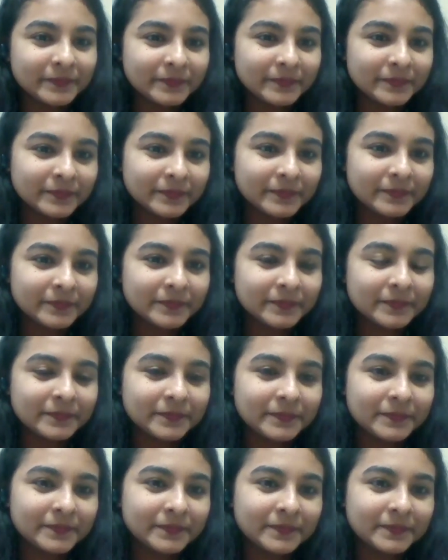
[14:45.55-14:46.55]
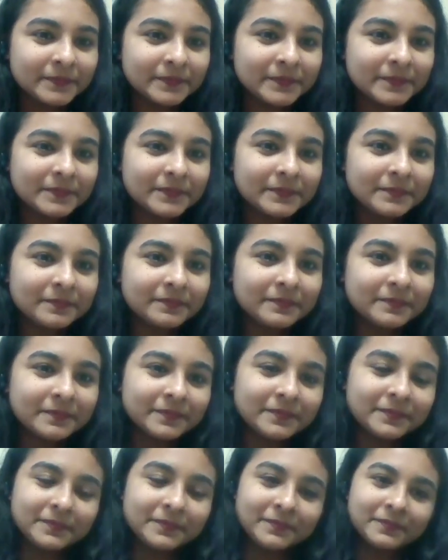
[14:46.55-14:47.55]

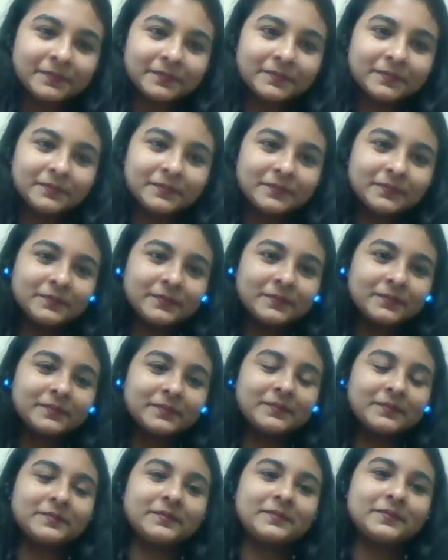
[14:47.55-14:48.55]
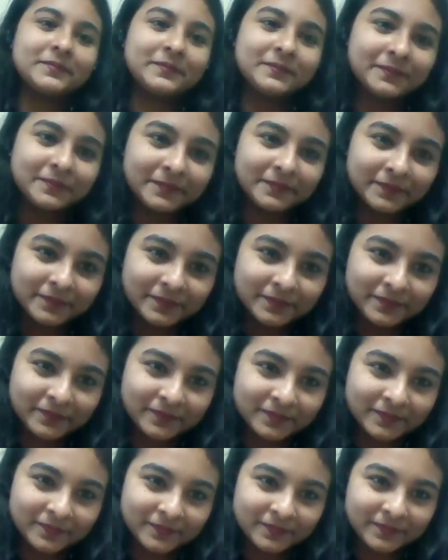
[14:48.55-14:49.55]

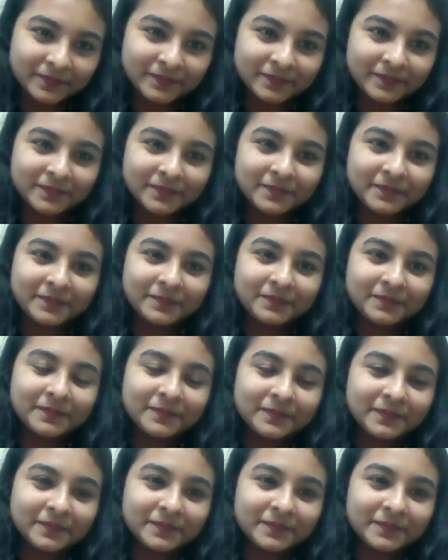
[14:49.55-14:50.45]
No words are spoken by the person on screen.